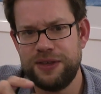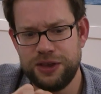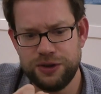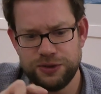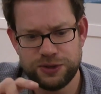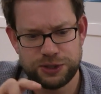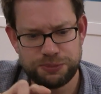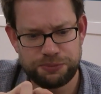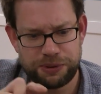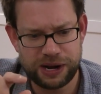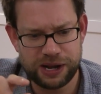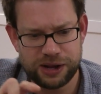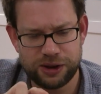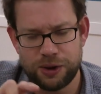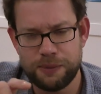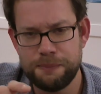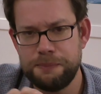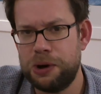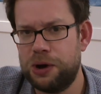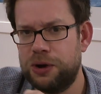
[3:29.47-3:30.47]
that you
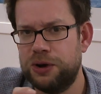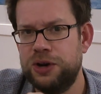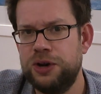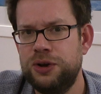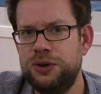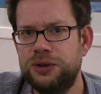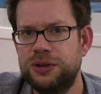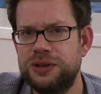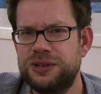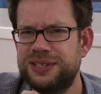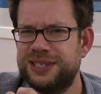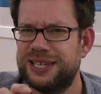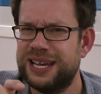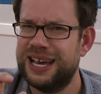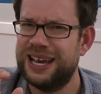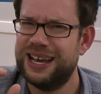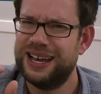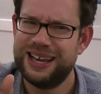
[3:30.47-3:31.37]
sprinkle on pot noodles?